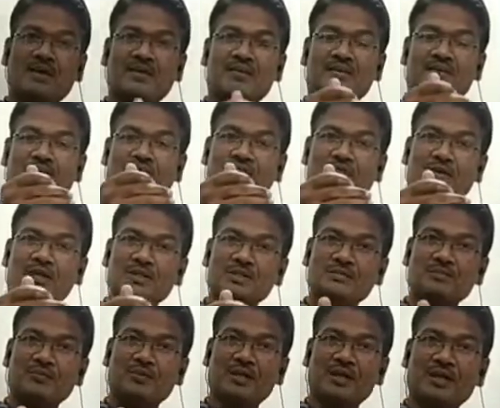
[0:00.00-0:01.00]
the
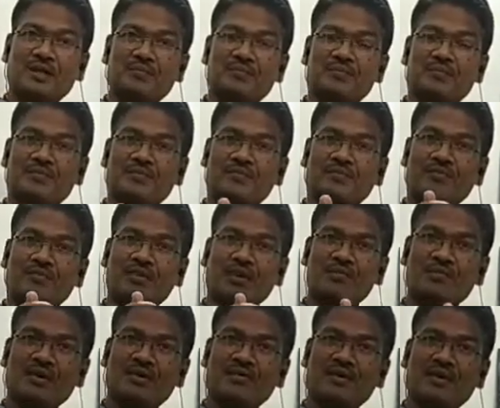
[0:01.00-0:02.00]
first poem
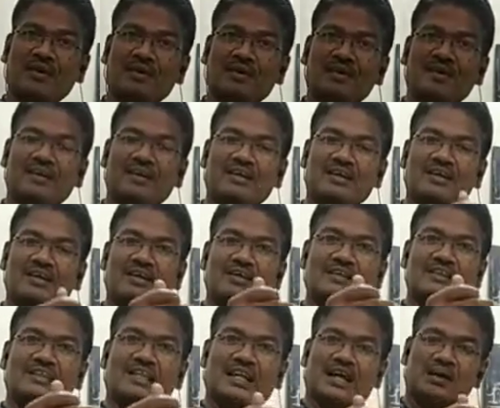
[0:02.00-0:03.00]
from our
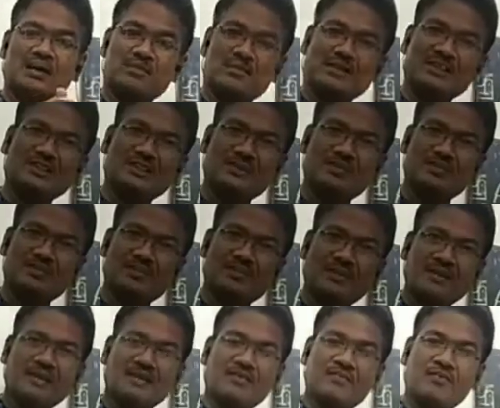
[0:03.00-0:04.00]
syllabus,
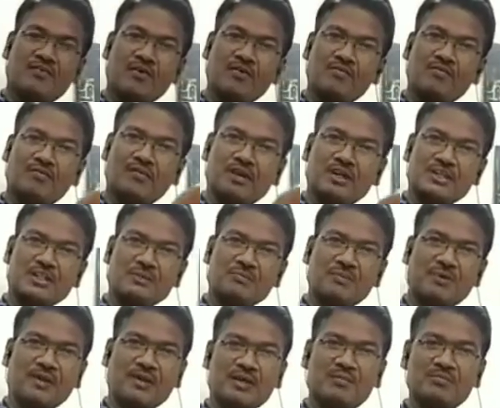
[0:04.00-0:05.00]
from first
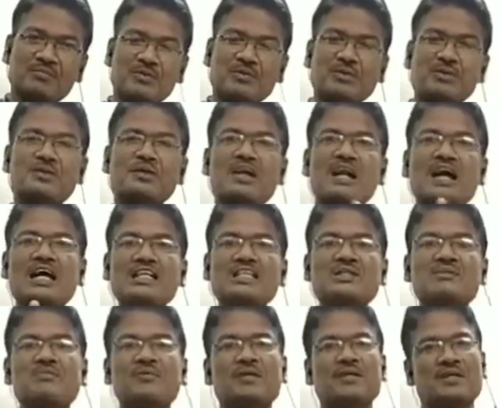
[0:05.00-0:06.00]
poem to
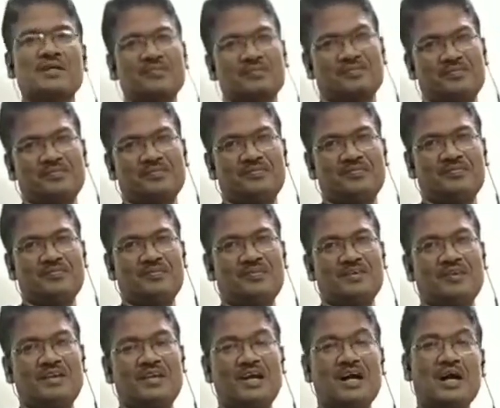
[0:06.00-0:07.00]
last poem,
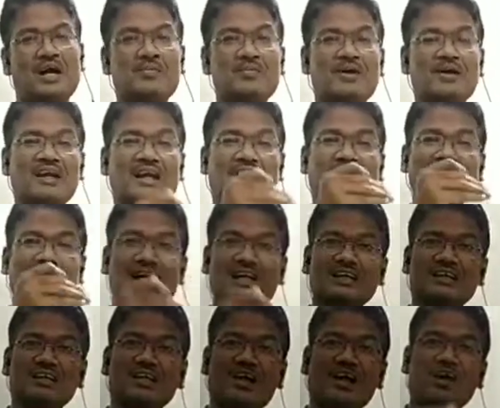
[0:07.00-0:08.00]
among
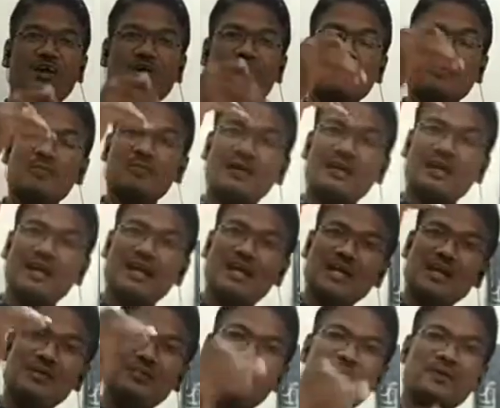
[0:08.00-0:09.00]
8 out of
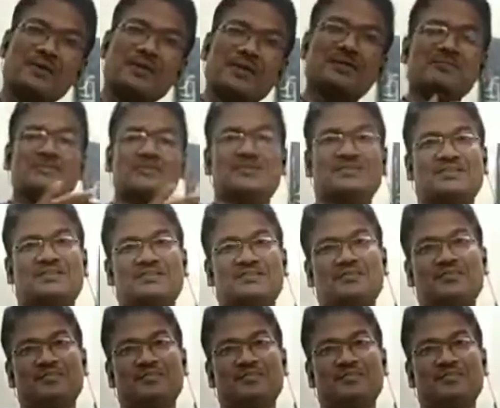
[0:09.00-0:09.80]
8 poems,